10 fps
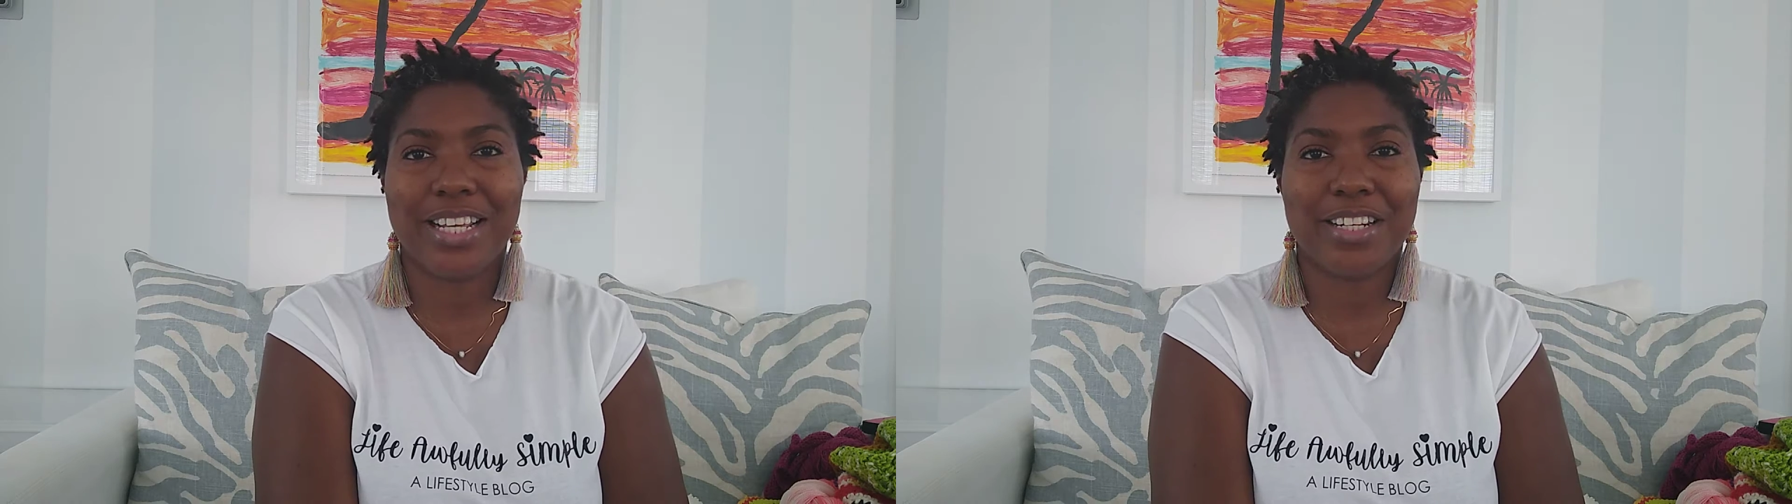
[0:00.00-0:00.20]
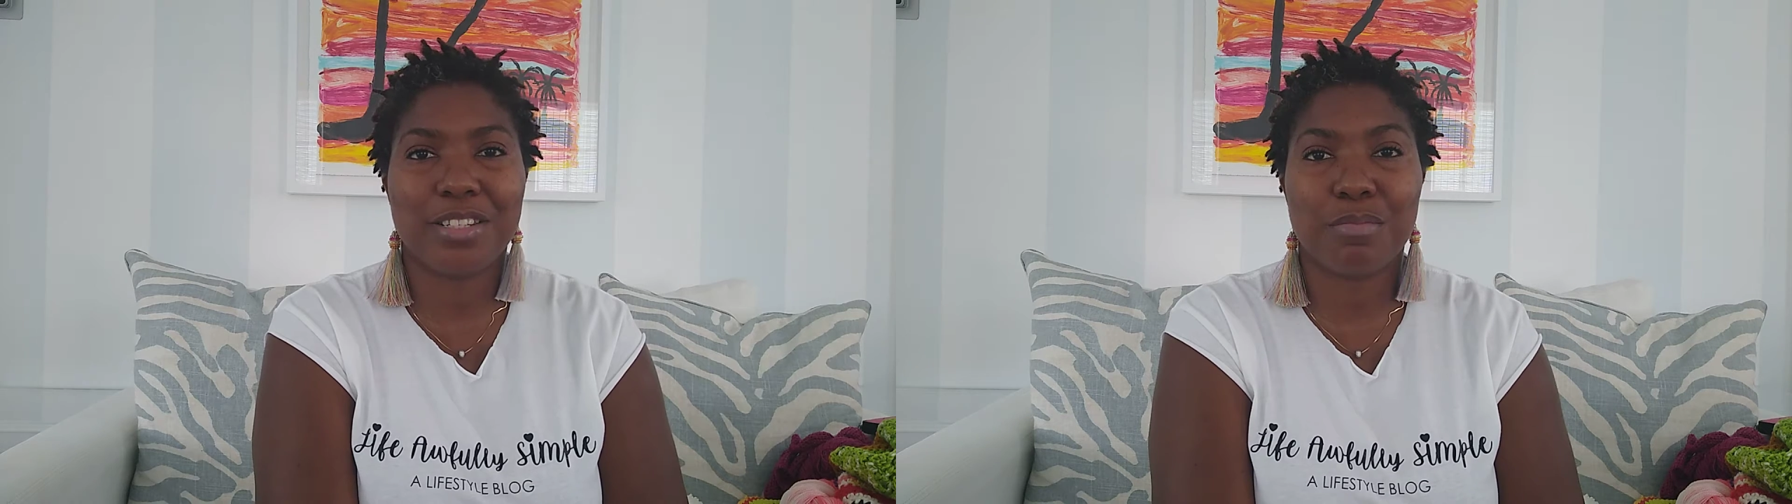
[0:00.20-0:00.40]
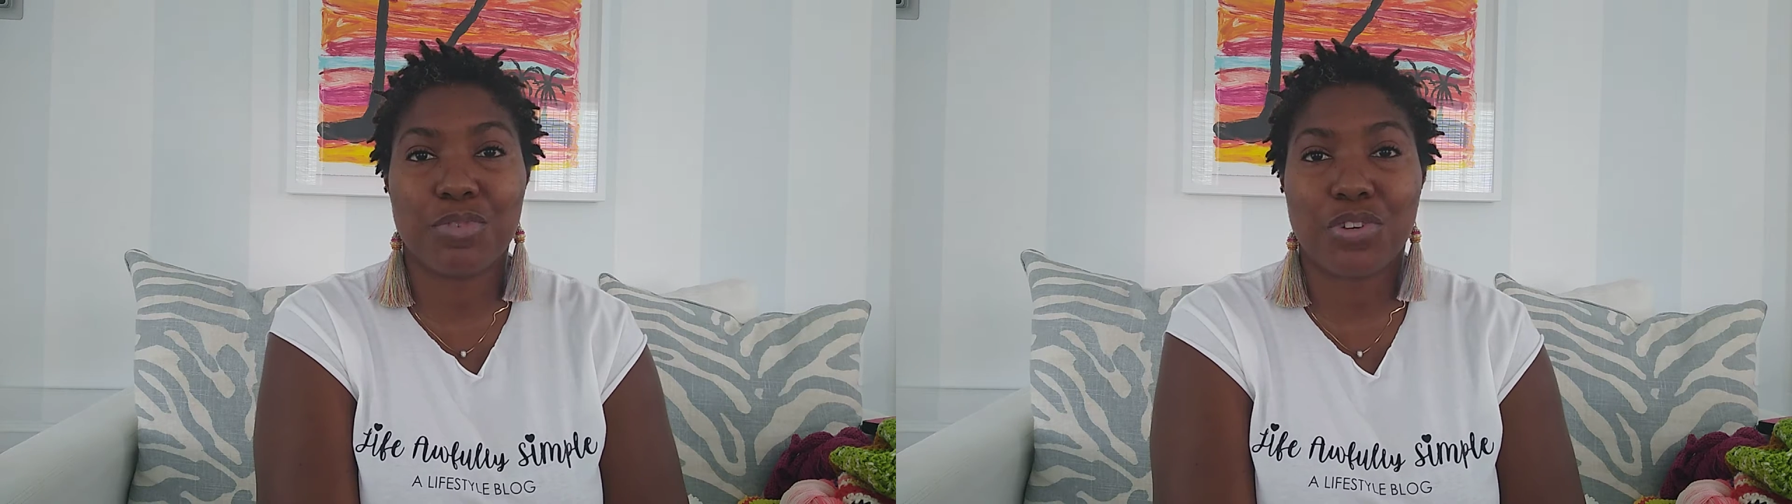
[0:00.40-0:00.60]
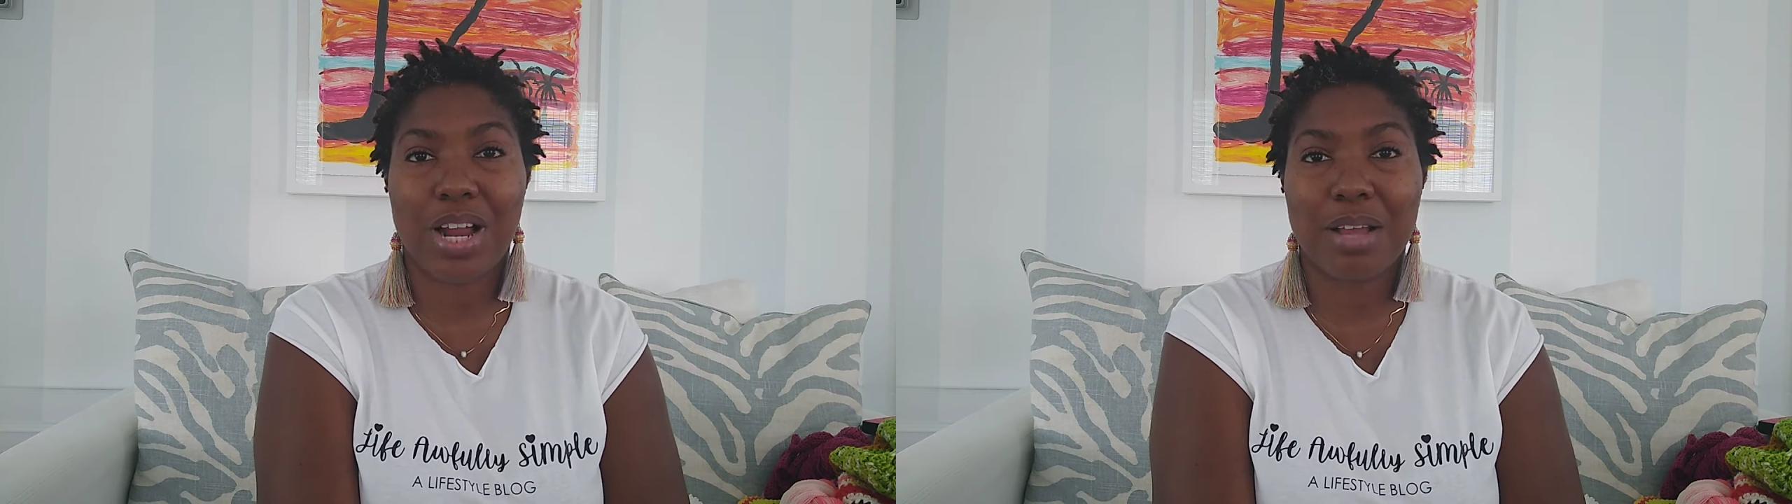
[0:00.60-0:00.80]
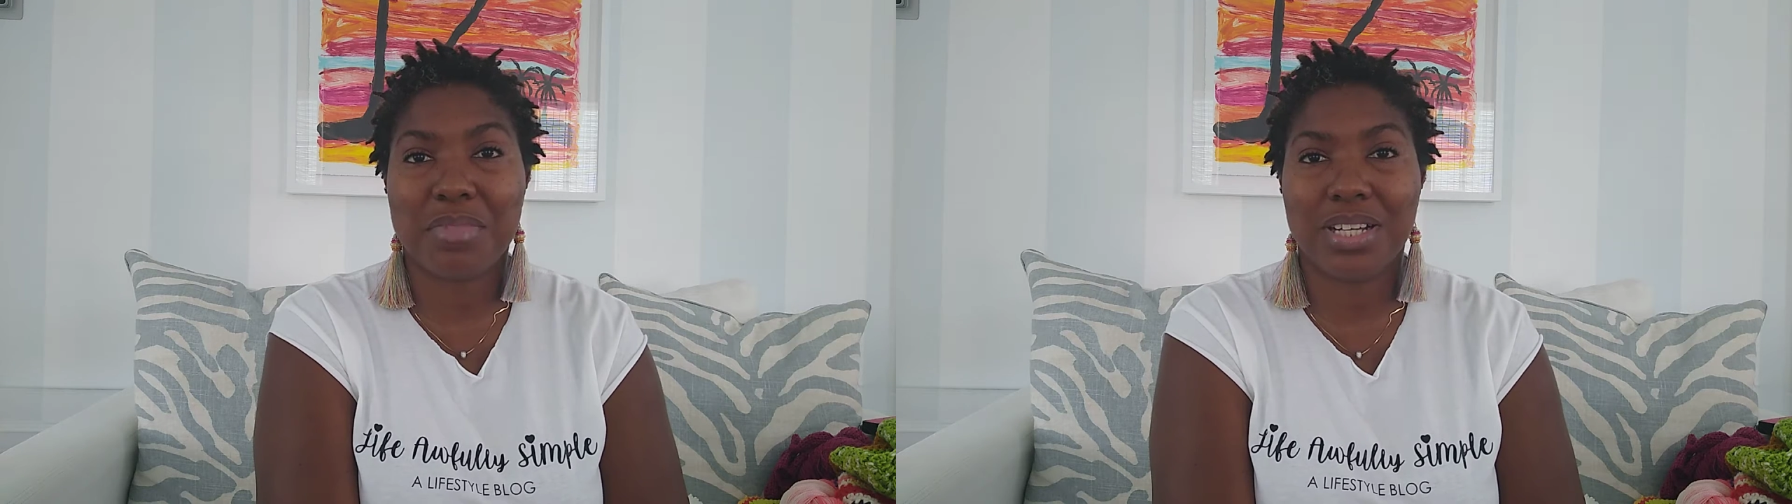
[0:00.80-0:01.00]
hit the
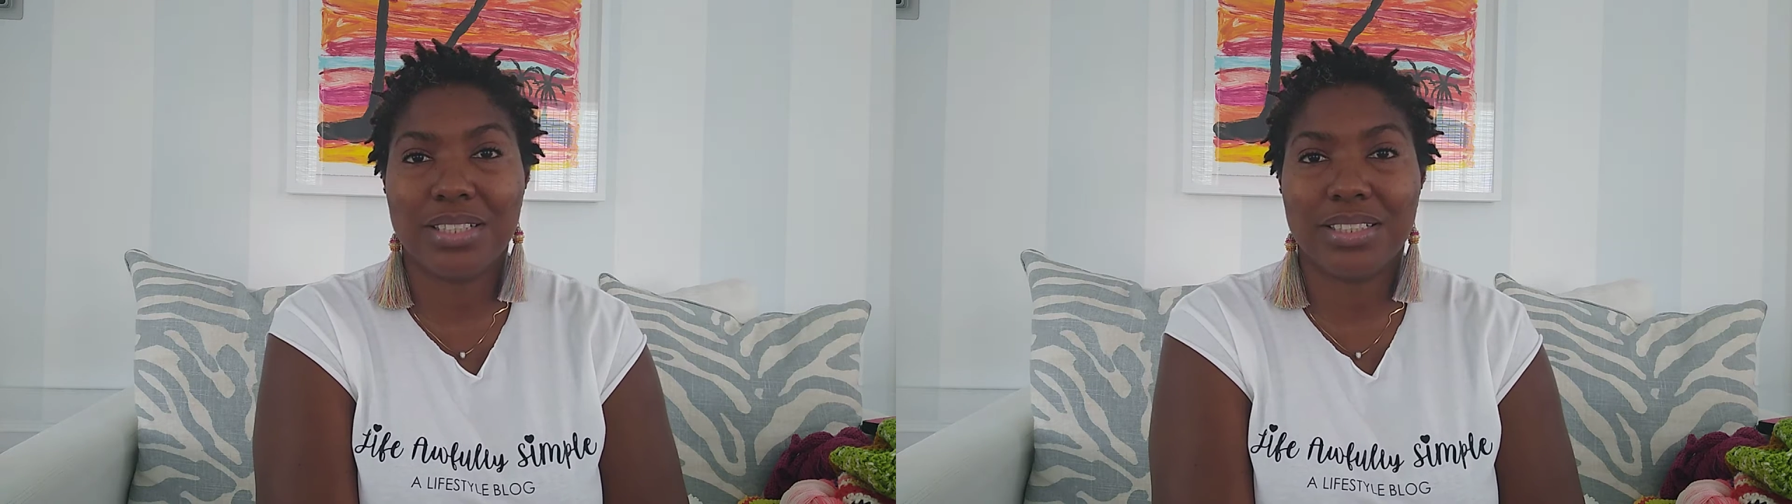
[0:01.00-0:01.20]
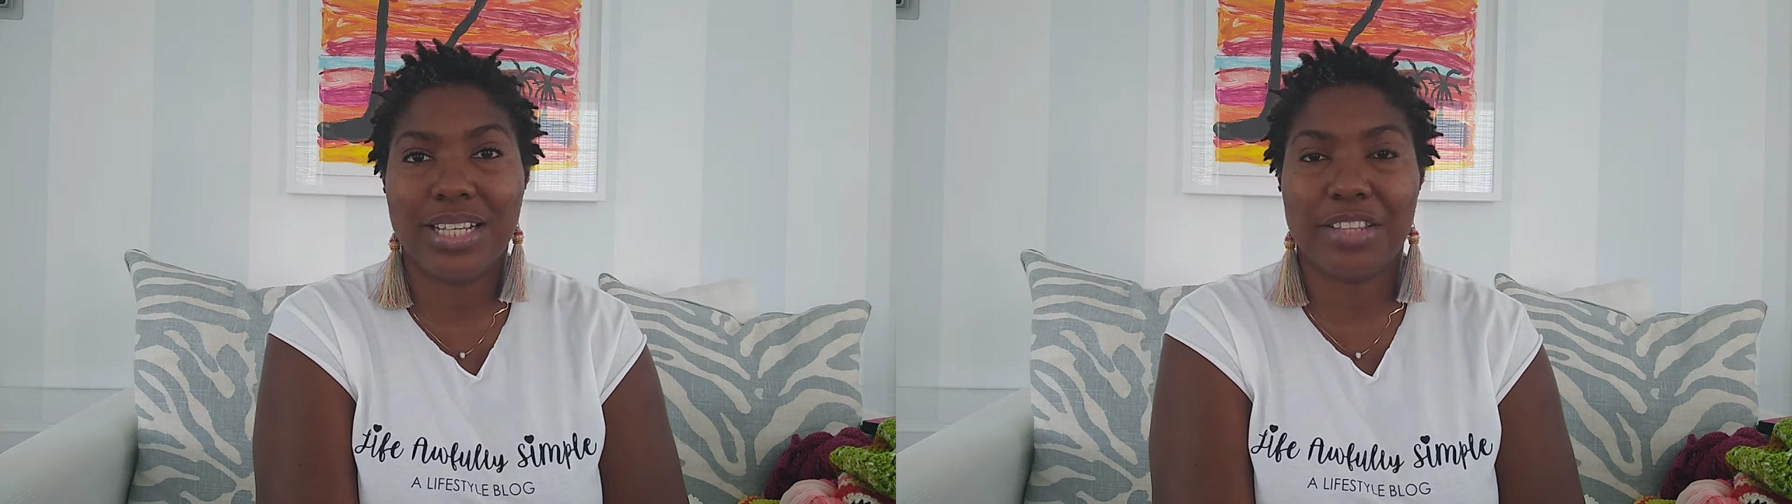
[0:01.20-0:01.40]
subscribe button,